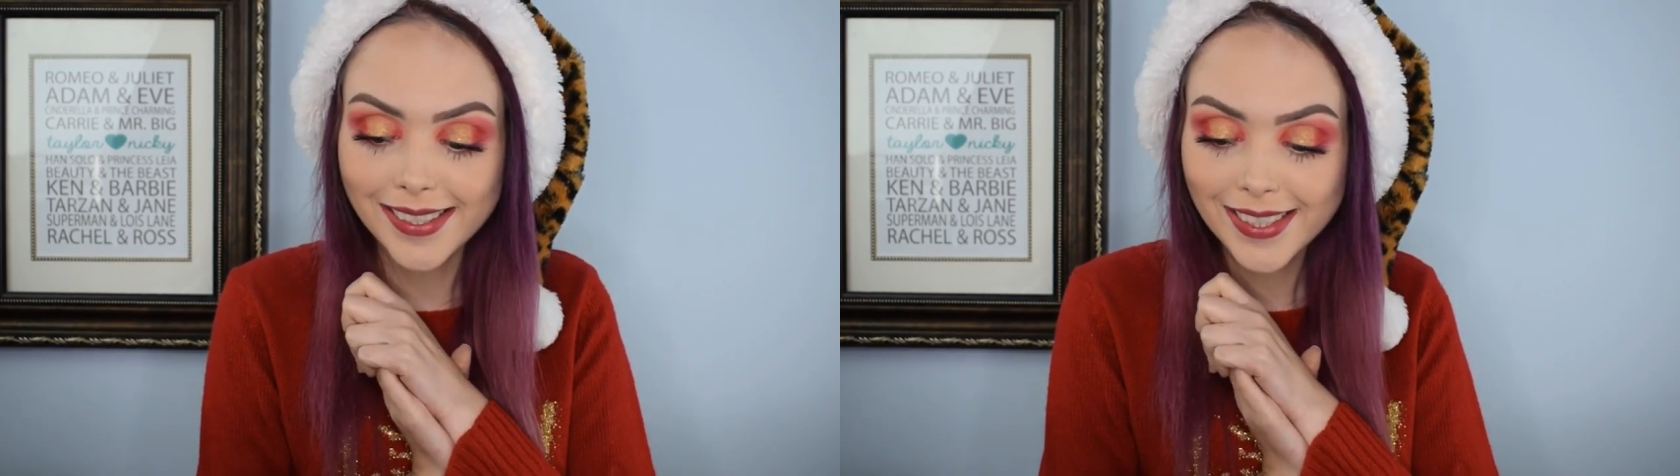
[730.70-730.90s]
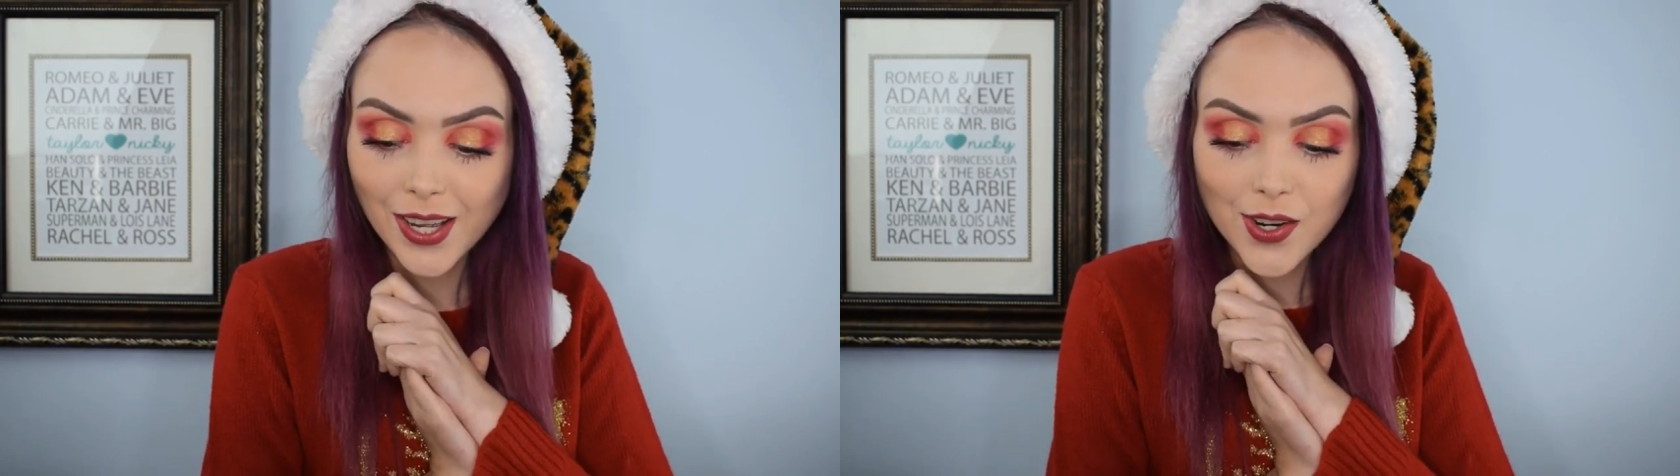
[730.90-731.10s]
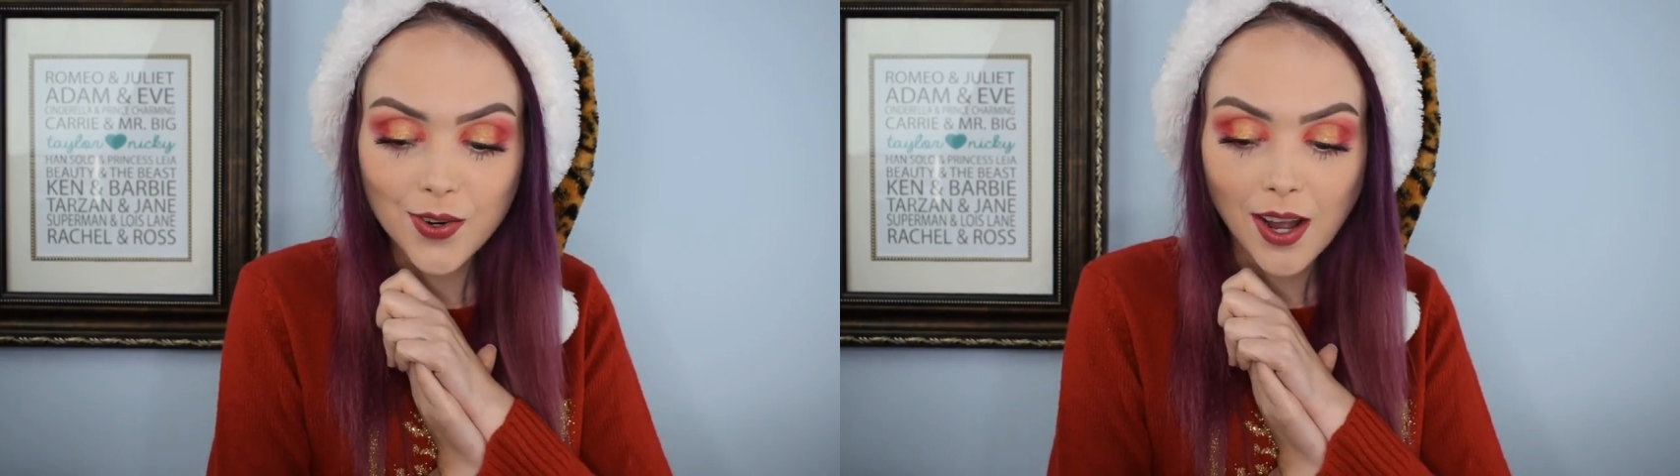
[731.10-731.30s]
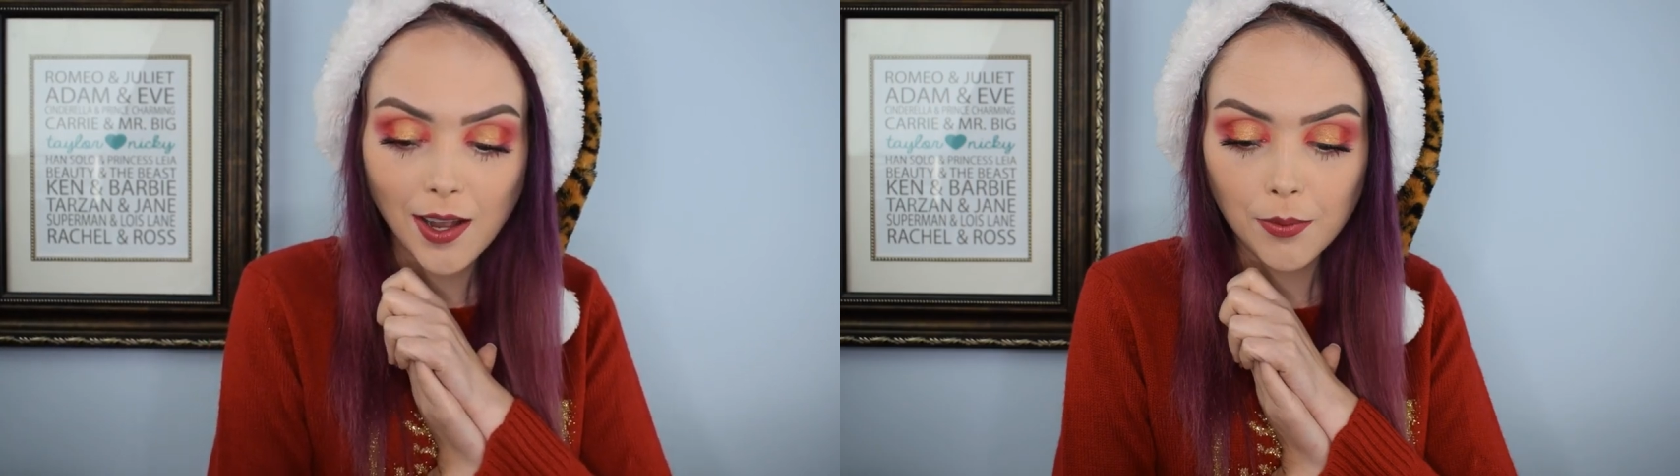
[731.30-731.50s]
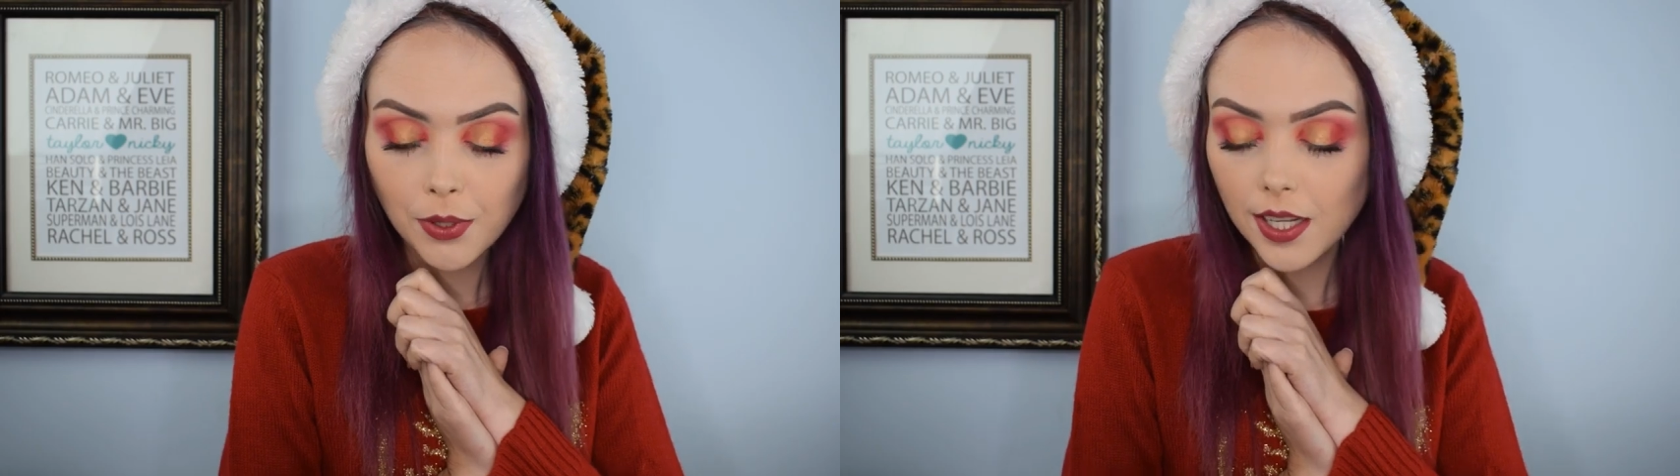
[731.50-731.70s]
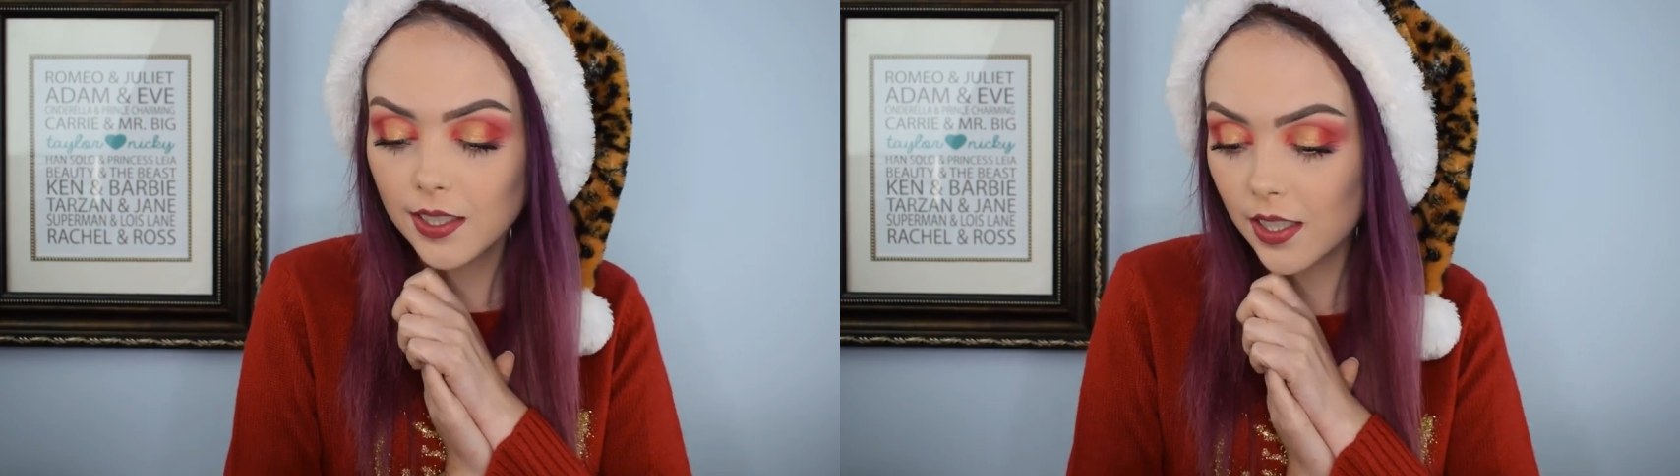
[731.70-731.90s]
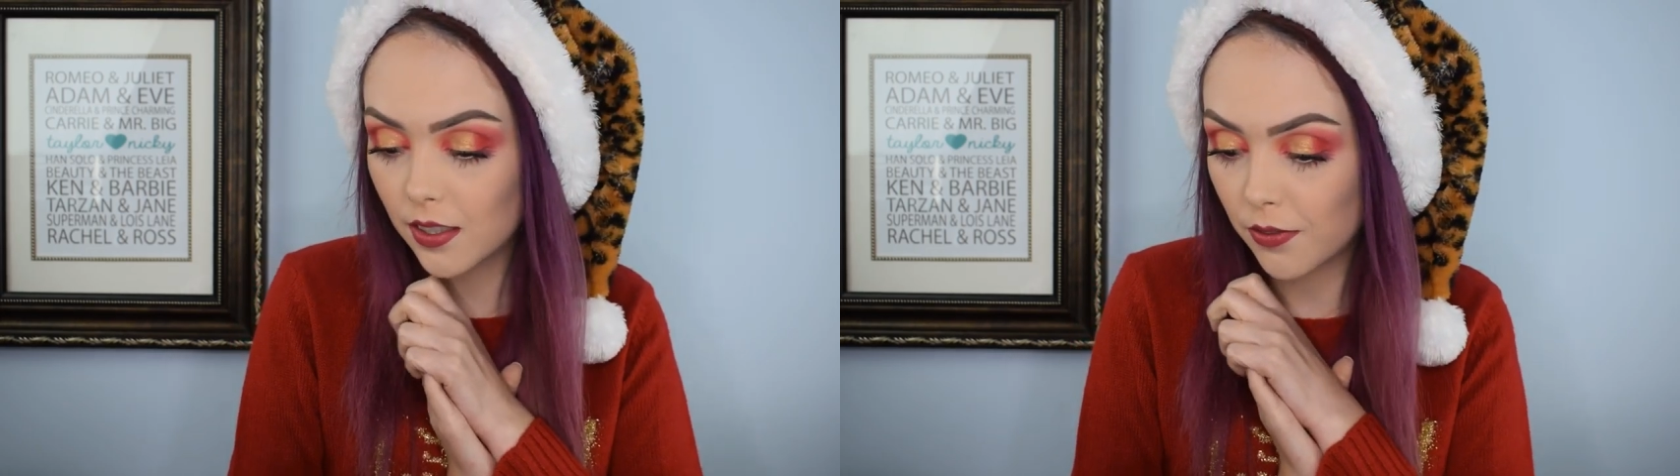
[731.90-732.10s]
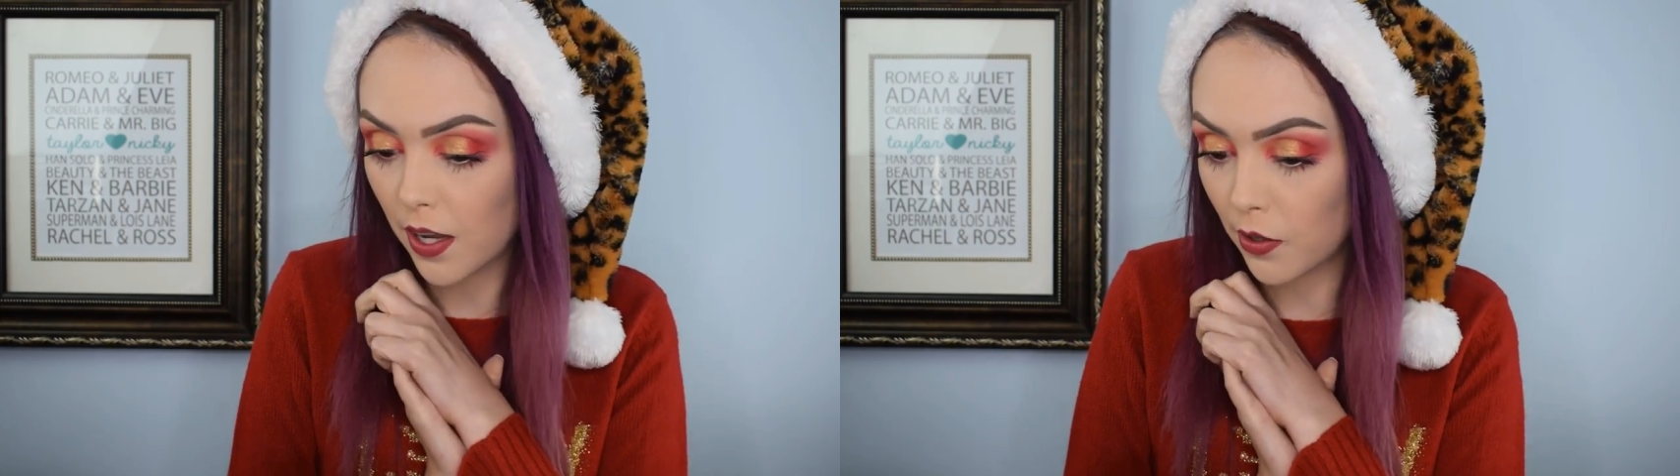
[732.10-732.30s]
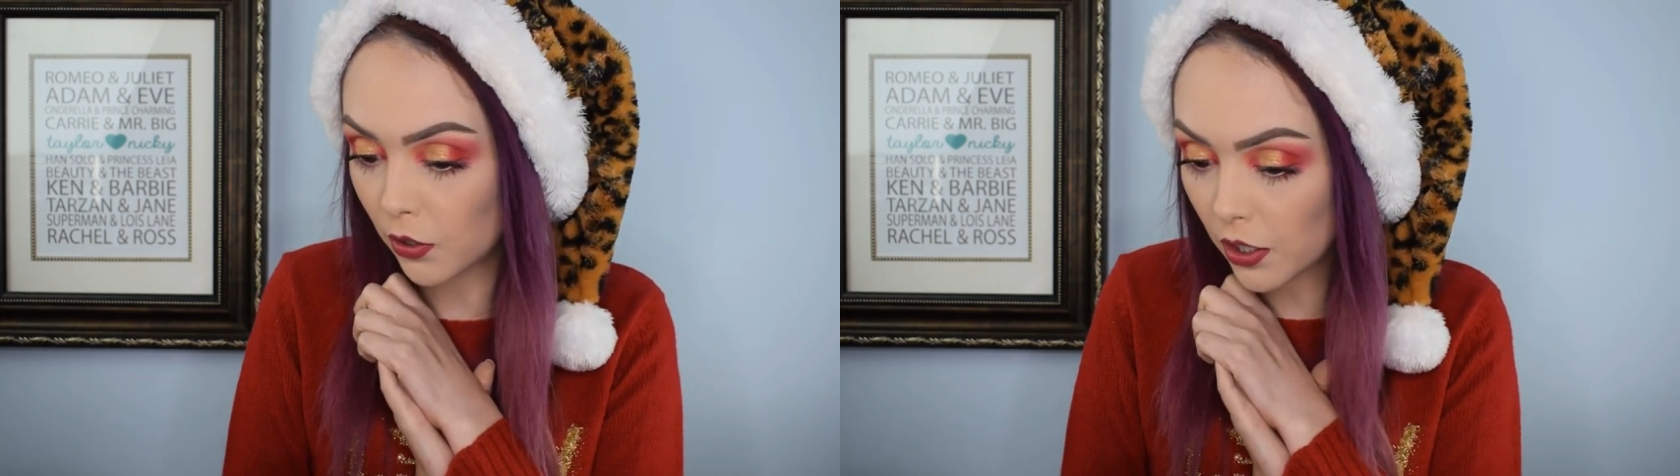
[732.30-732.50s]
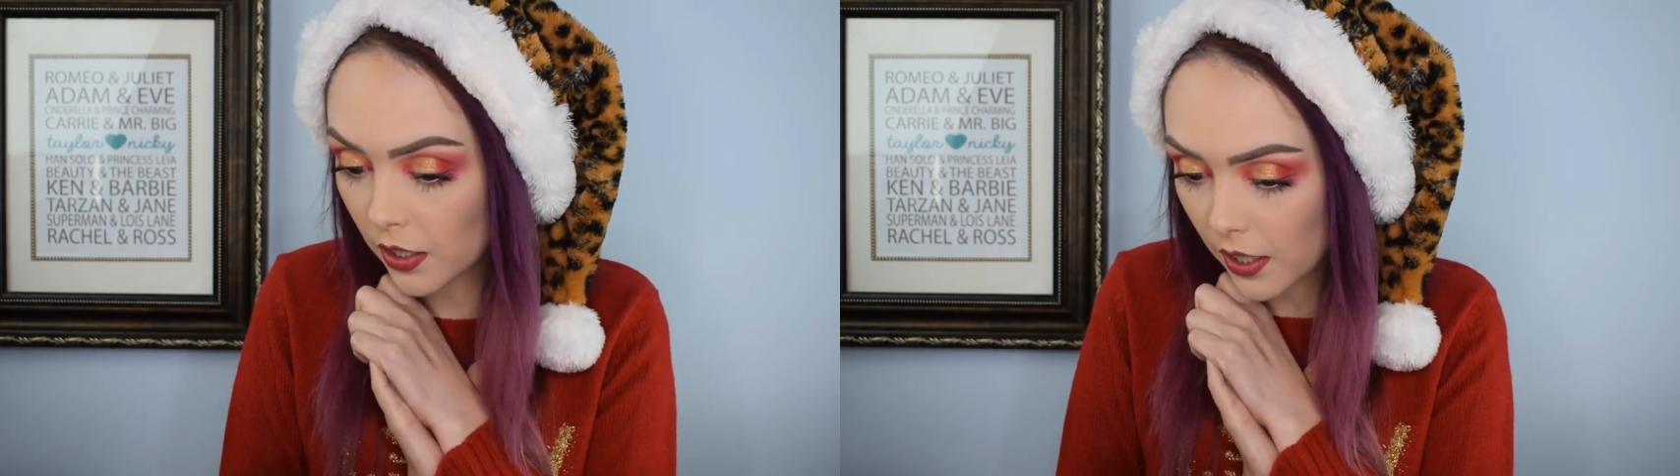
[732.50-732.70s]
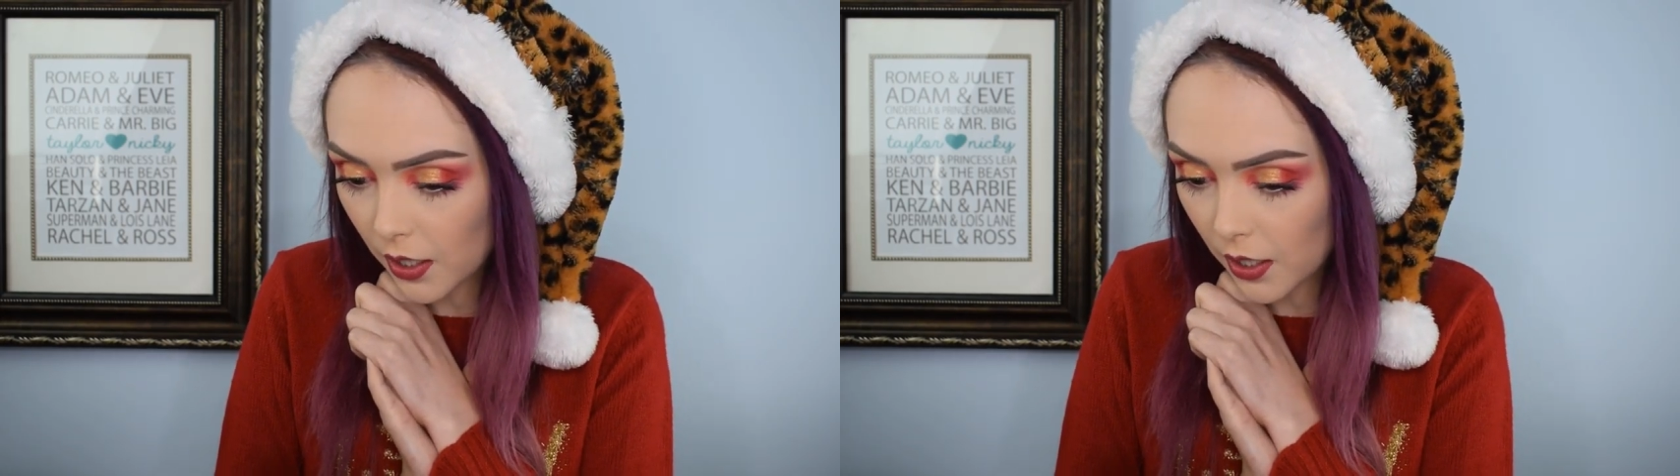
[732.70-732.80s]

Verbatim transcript: So I hope you guys liked the final look.